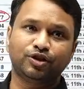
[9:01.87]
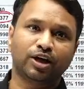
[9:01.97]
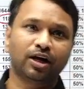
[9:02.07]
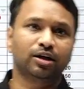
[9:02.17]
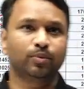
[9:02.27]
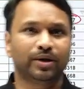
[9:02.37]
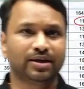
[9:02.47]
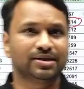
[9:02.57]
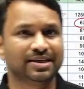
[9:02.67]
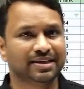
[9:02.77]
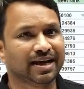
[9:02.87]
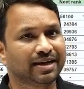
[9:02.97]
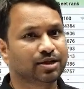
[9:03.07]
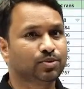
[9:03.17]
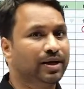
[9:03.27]
chart. We can see
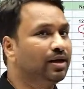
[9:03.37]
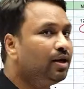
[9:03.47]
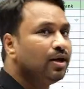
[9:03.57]
that as well.